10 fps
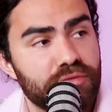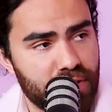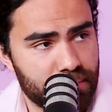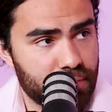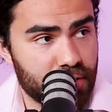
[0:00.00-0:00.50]

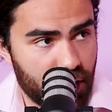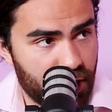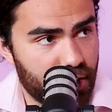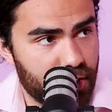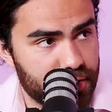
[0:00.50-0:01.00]
van
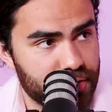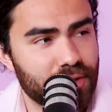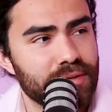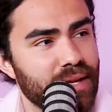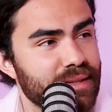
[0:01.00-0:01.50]
Breda, you
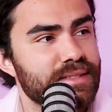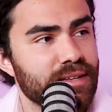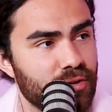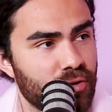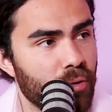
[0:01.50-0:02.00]
know, that
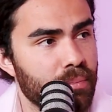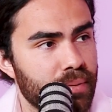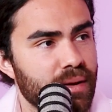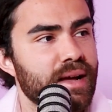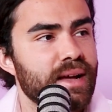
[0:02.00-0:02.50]

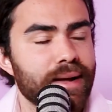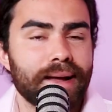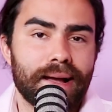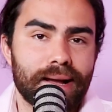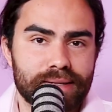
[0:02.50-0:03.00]
Tikop
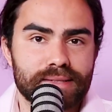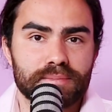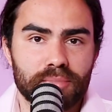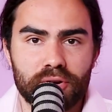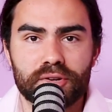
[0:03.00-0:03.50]
axe
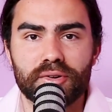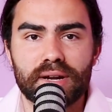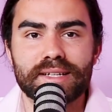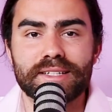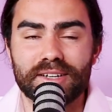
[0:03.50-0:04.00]

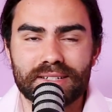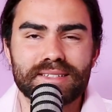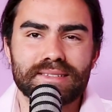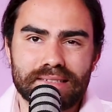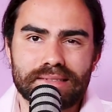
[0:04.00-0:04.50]
murderer,
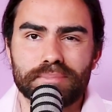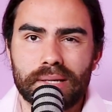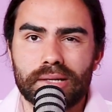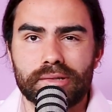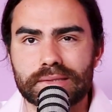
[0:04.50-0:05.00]
killed his
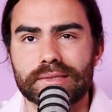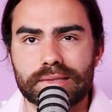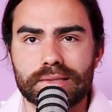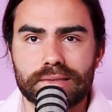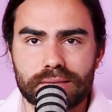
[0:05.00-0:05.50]
parents,
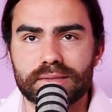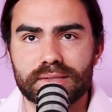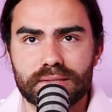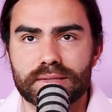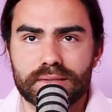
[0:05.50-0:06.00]
his
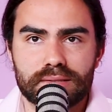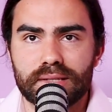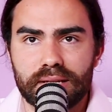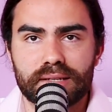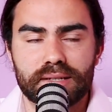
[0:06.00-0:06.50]
sisters
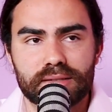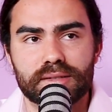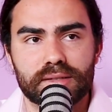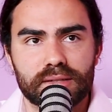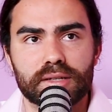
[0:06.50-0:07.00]
in like
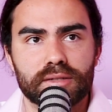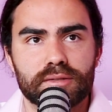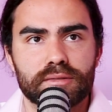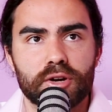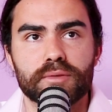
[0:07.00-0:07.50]
a
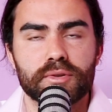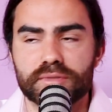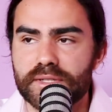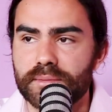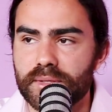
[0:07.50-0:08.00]
coma
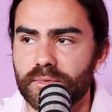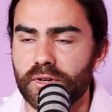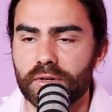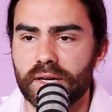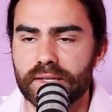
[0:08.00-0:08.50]
or something, or
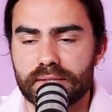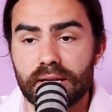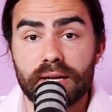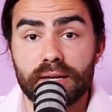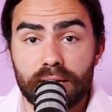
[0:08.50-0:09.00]
concussed.
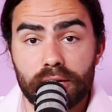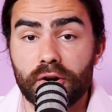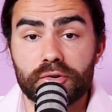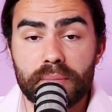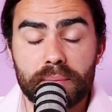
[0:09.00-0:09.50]

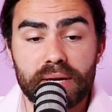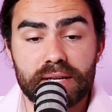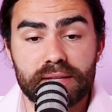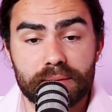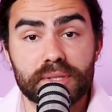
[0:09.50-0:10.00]
Can't remember
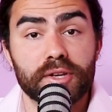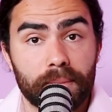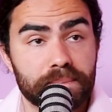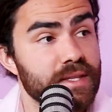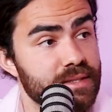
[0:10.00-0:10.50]
anything. But
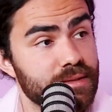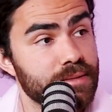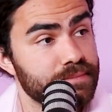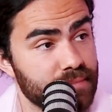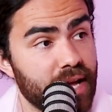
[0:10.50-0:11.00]
this
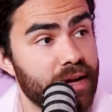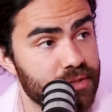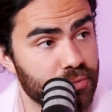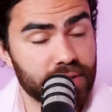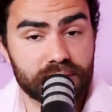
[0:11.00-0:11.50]

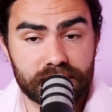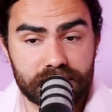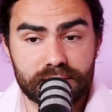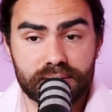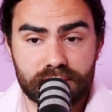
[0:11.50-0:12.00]

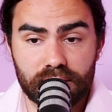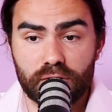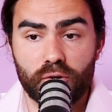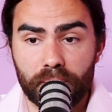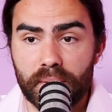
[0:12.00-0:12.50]
axe-wielding
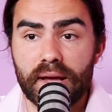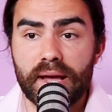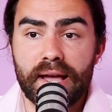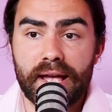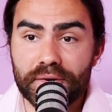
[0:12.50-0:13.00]
Tikop
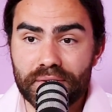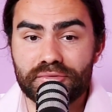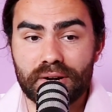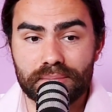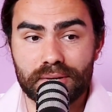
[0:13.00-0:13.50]
Henry
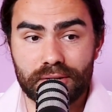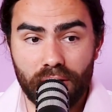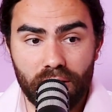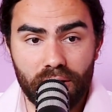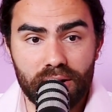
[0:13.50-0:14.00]
van
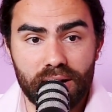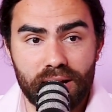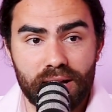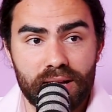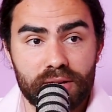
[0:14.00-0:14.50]
Breda,
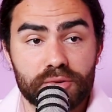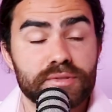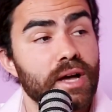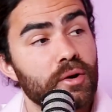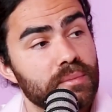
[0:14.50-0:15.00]

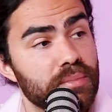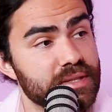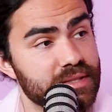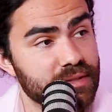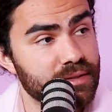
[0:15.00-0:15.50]
who's now in
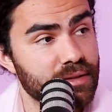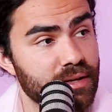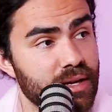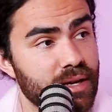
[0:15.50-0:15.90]
prison,